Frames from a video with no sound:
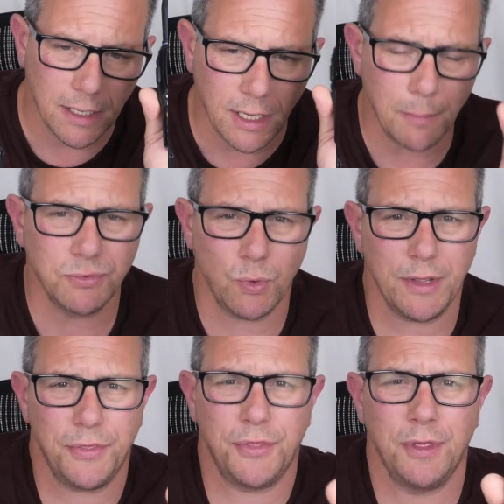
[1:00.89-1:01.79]
it comes
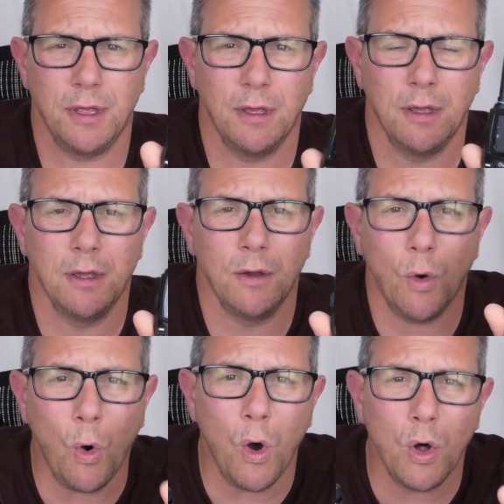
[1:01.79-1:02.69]
with
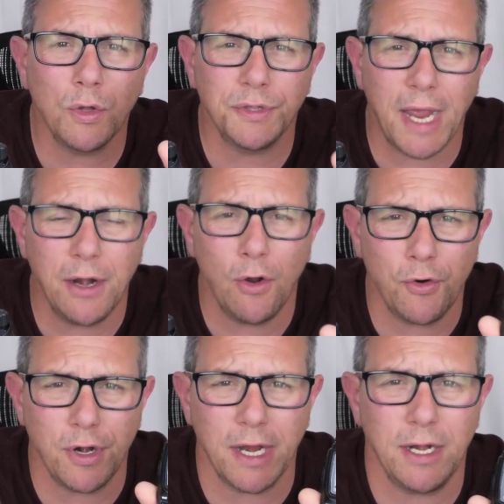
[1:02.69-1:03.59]
all
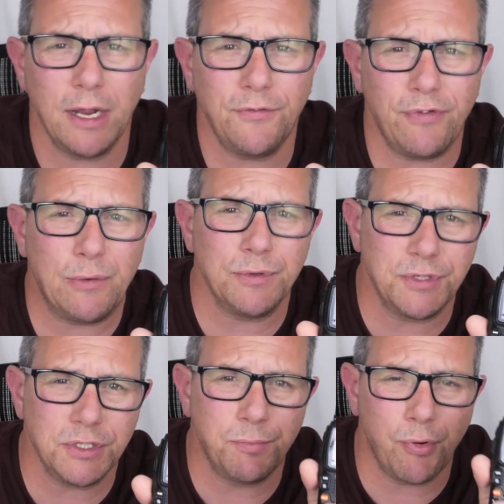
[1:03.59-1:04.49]
999
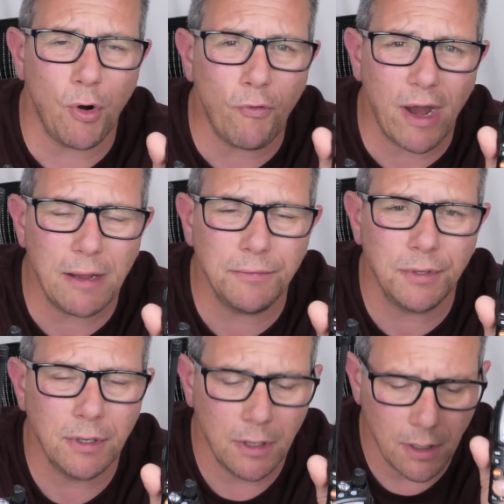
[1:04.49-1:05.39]
frequencies programmed
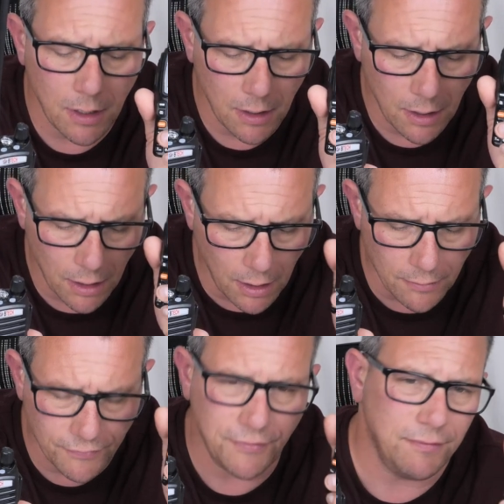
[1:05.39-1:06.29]

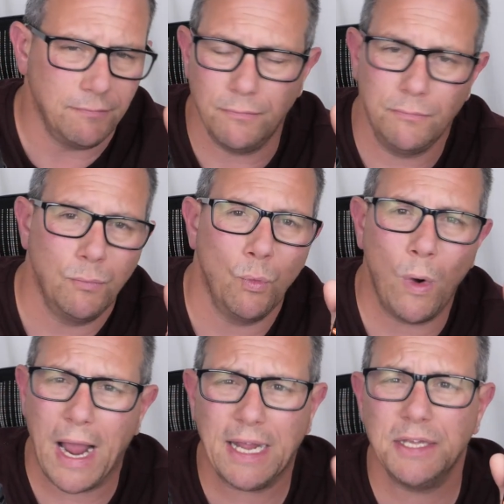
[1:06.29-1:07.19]
of
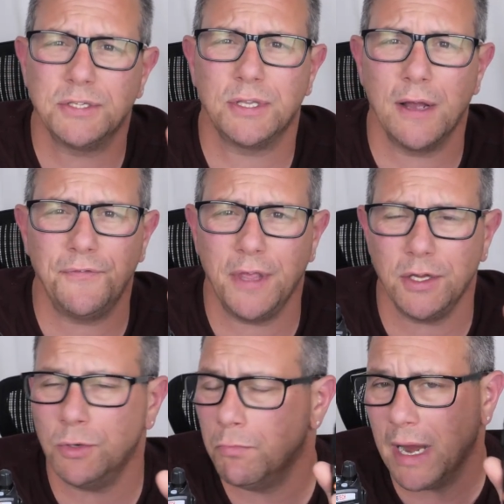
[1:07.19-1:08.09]
wacky stuff that
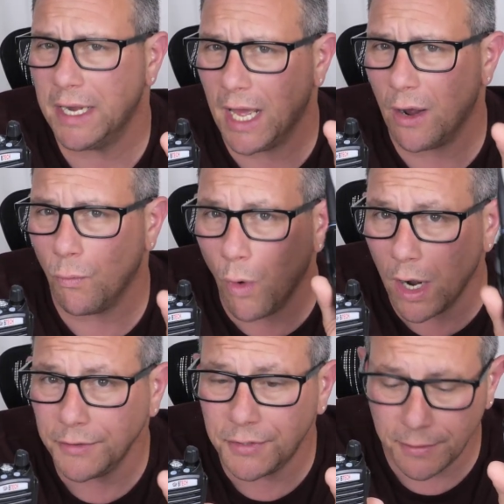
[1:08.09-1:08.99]
you may not
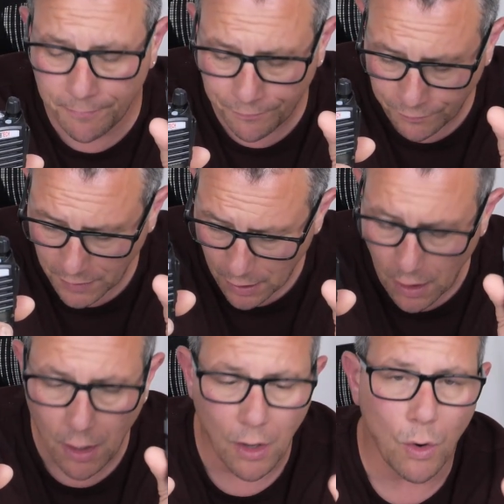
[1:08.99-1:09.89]
want.
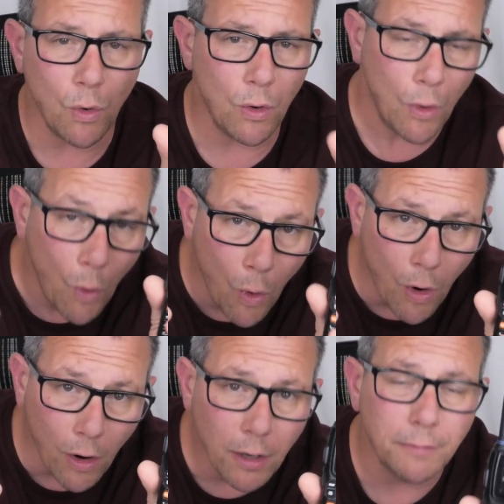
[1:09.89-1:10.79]

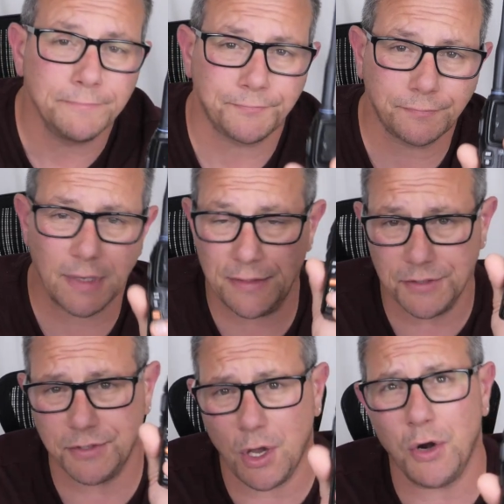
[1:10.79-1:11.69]
Or, and
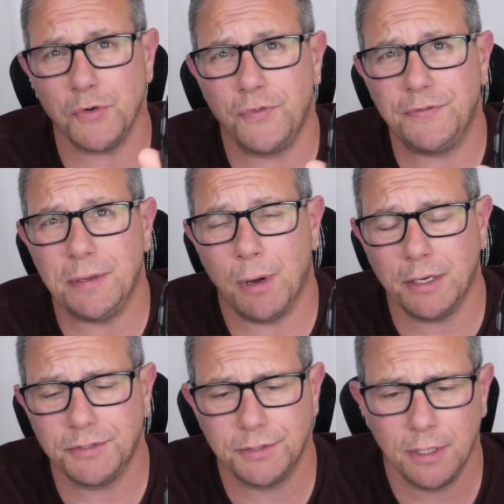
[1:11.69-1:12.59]
this is 150
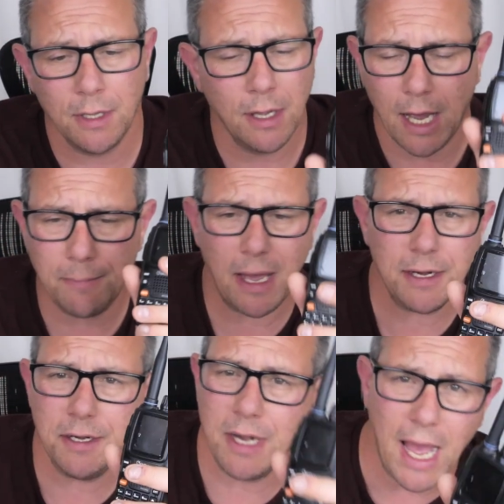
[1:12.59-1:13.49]
bucks. I'm
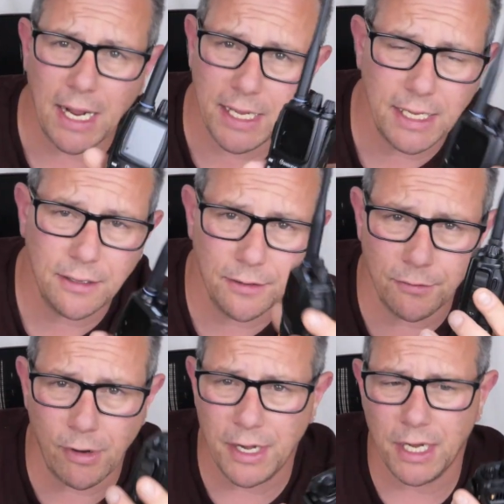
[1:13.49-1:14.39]
not knocking
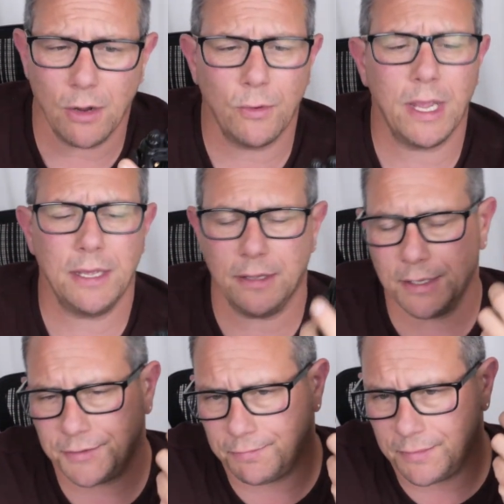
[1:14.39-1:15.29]
the radio, okay?
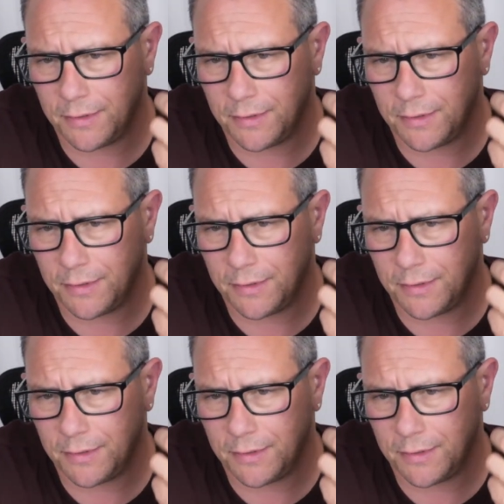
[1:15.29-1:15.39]
It's